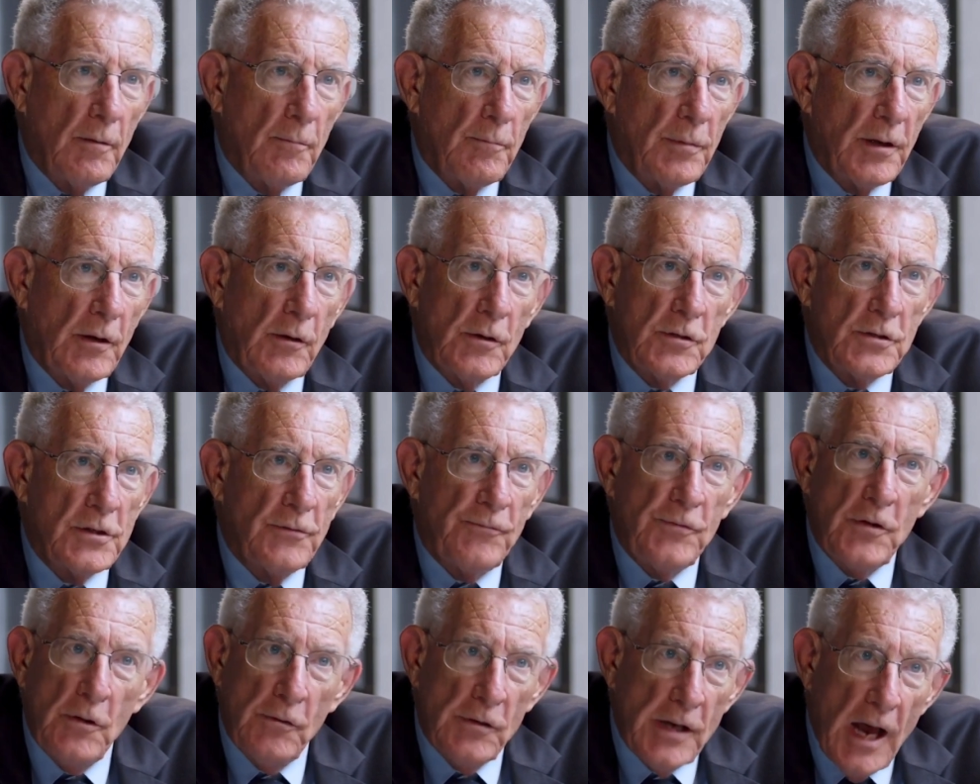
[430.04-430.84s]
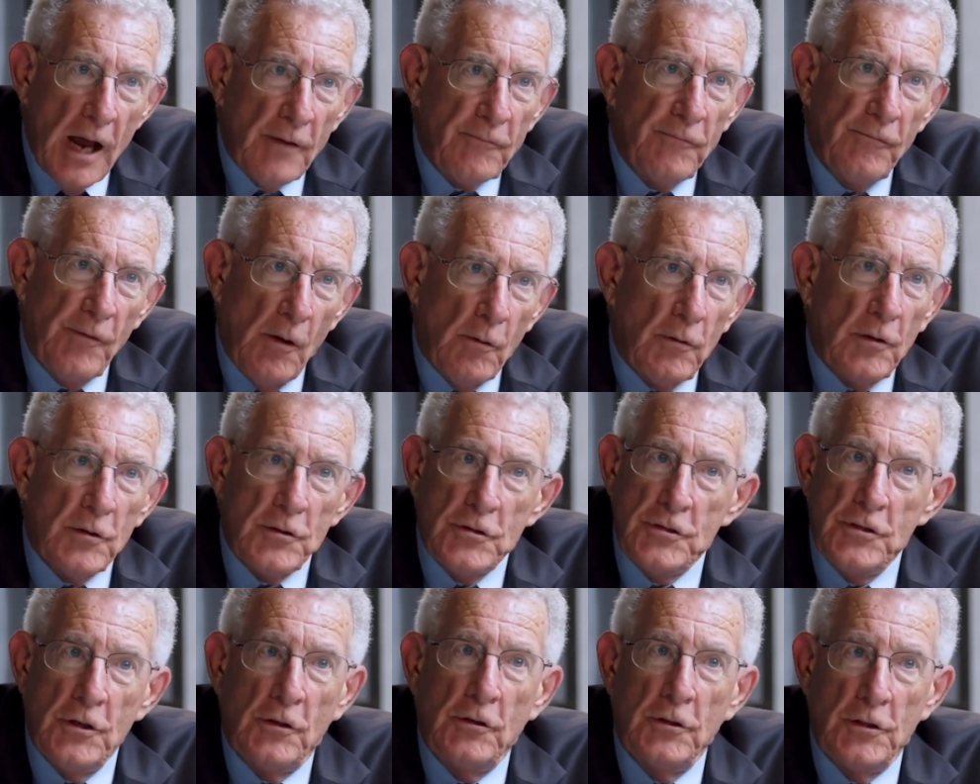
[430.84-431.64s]
Because if you're not
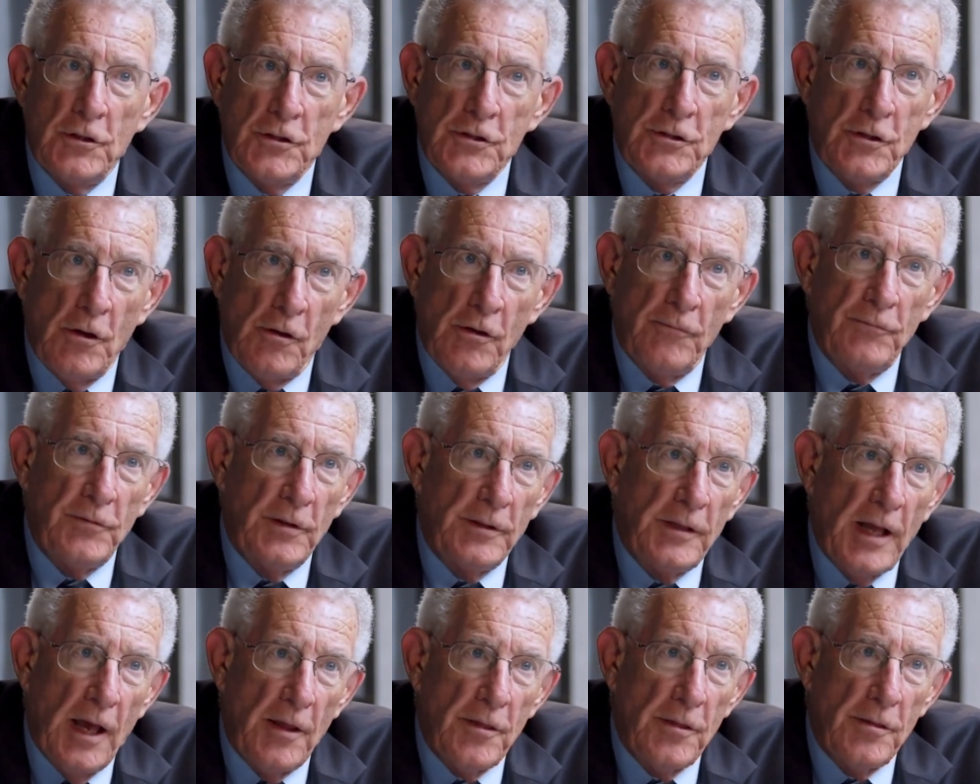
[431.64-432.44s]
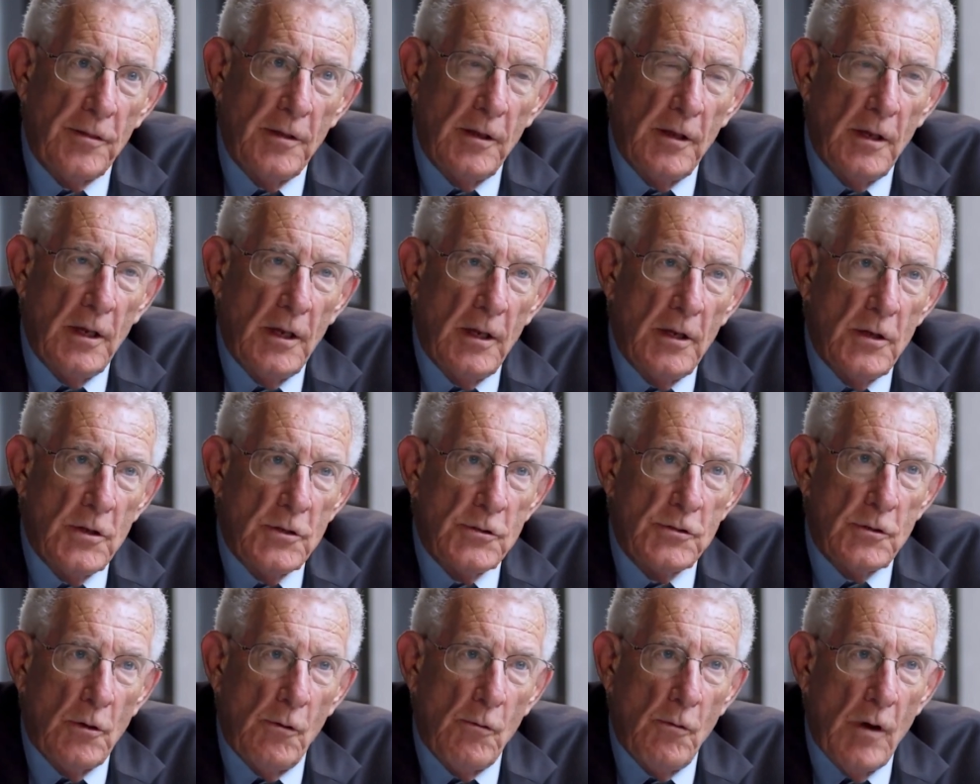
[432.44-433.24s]
focused, you're going to starve to death.
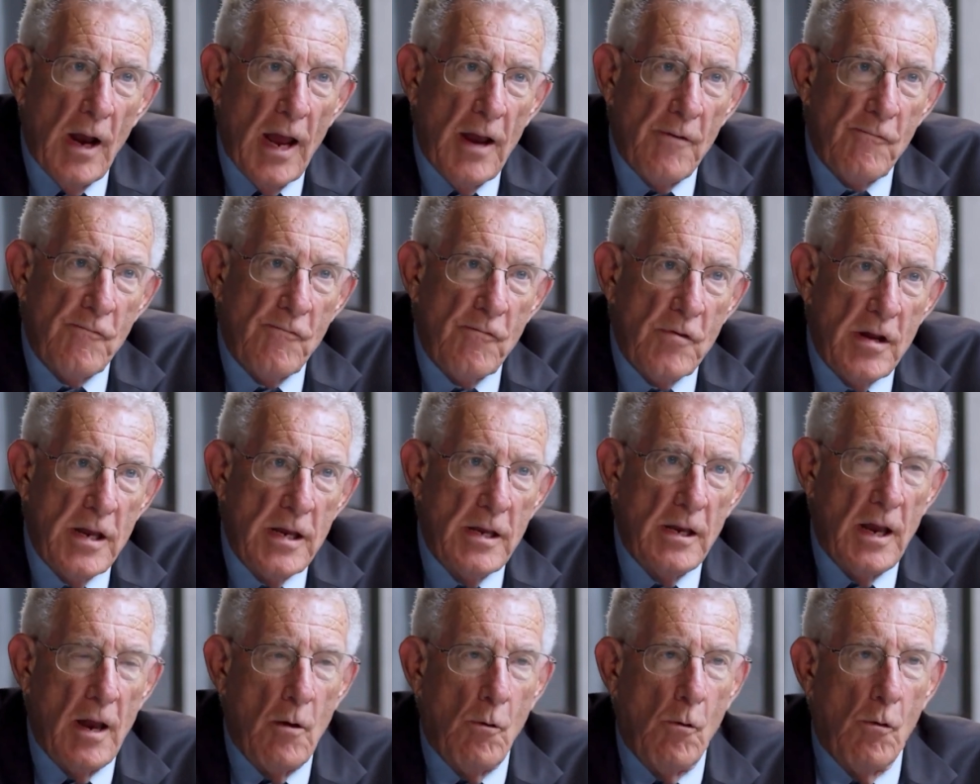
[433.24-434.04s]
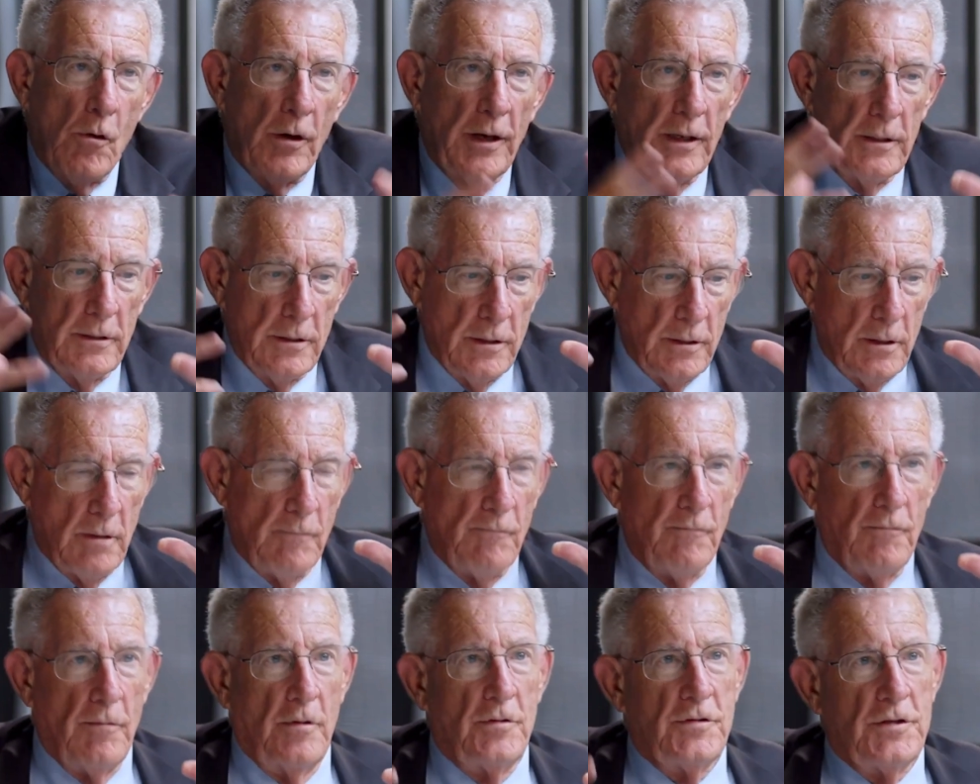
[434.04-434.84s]
So every
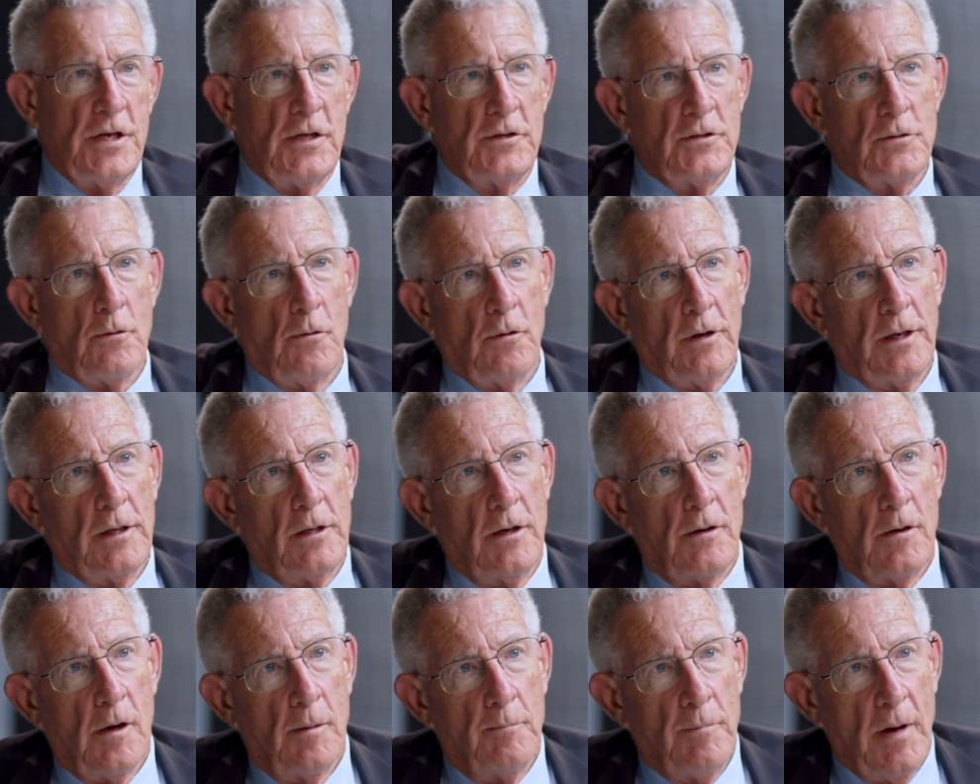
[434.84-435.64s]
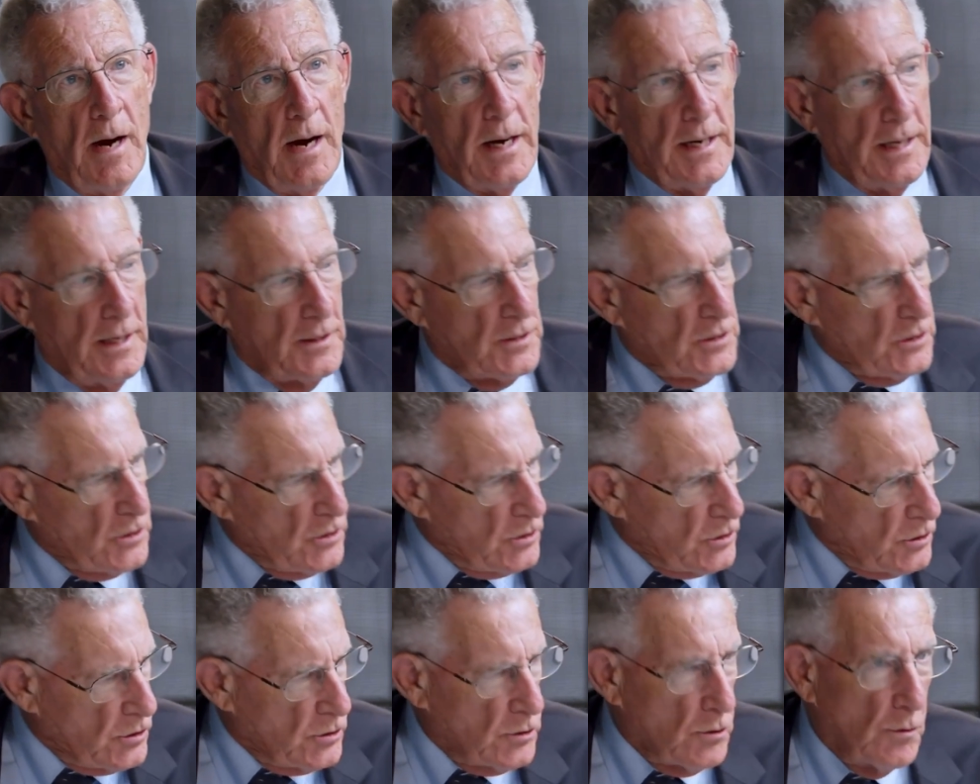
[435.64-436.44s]
organ, sense organ in our body is
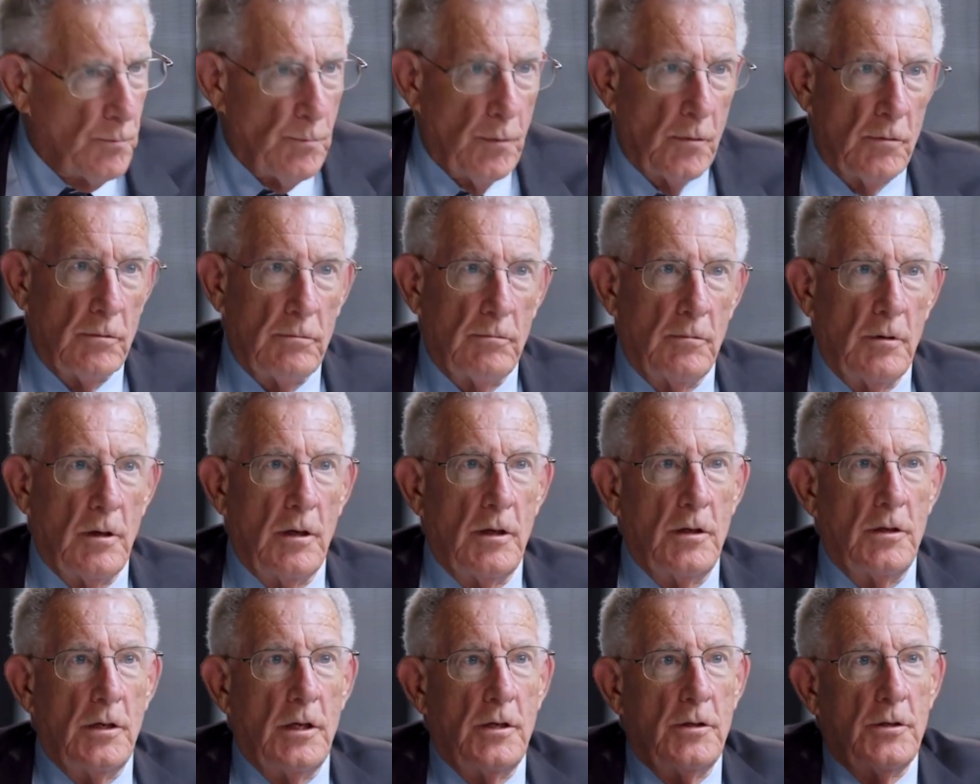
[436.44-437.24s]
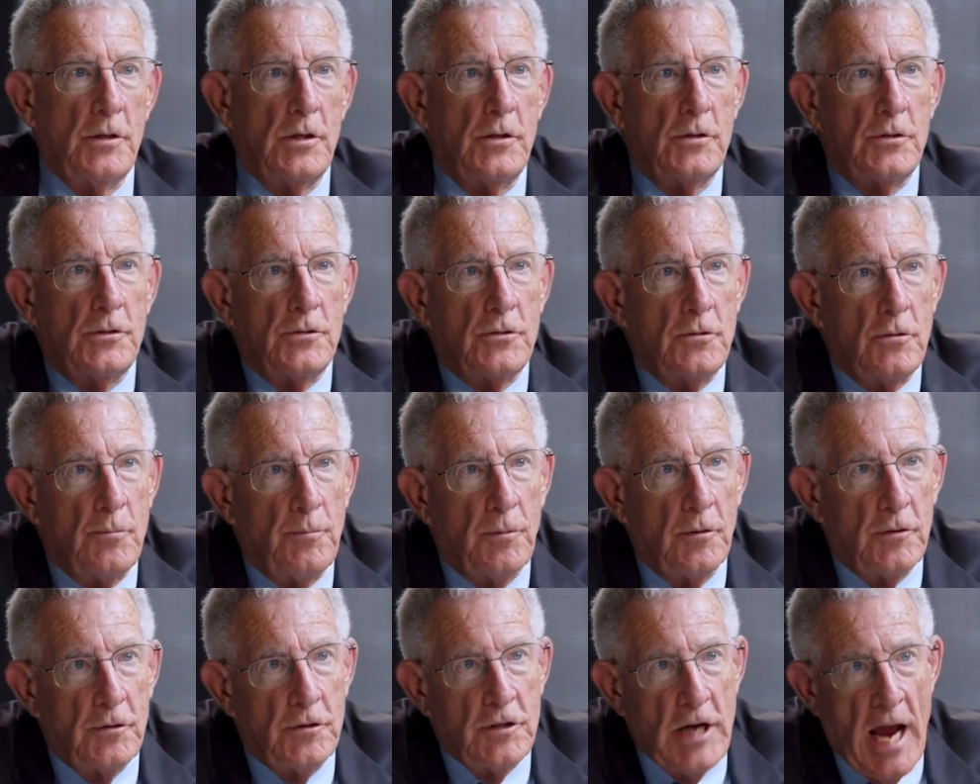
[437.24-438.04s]

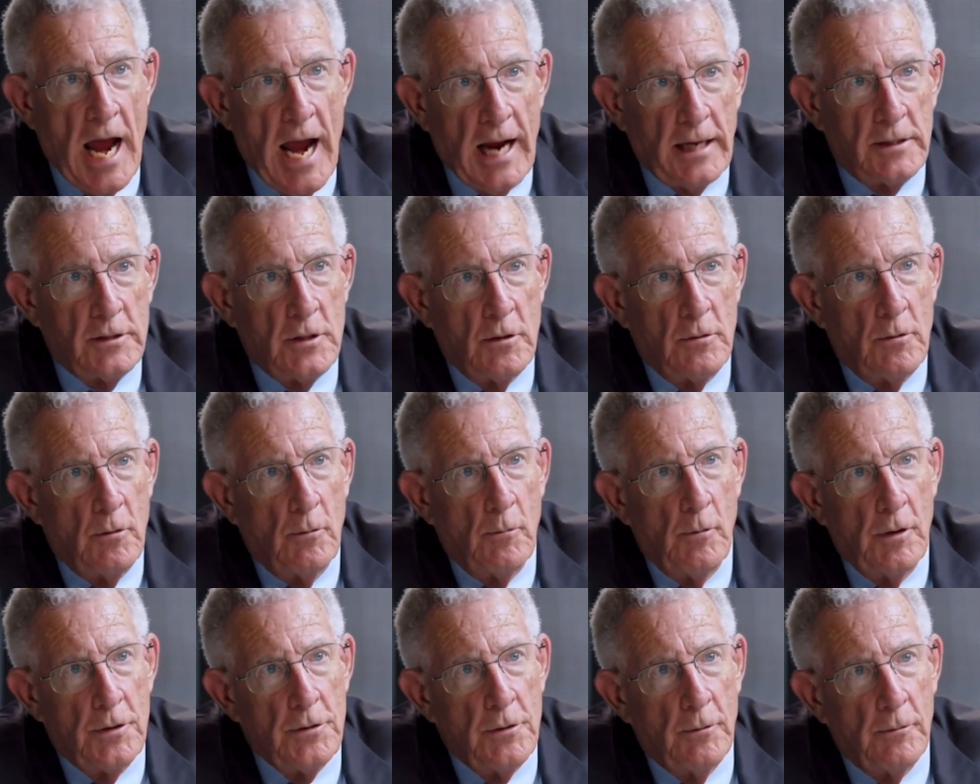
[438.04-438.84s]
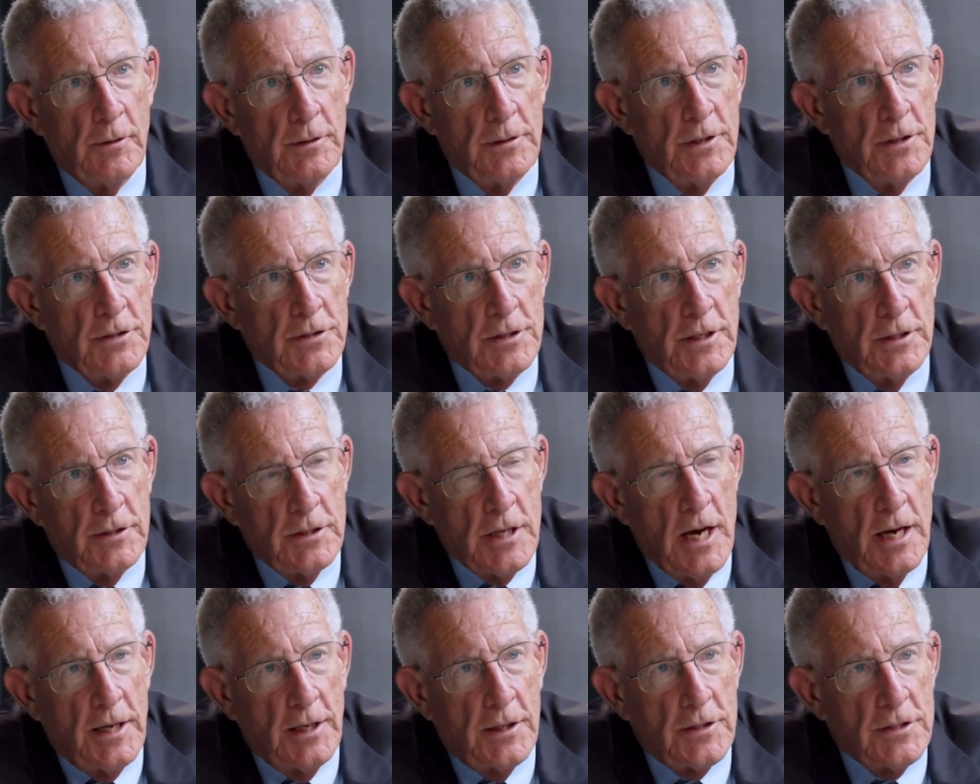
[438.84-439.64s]
super jacked when you're in these
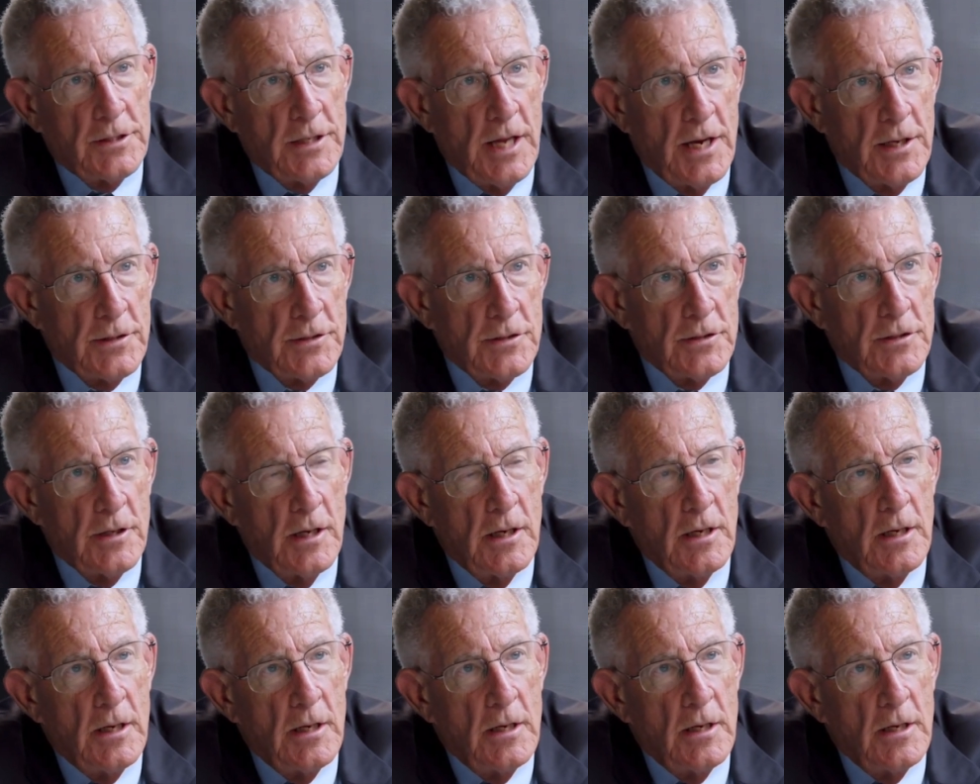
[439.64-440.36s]
ketotic states.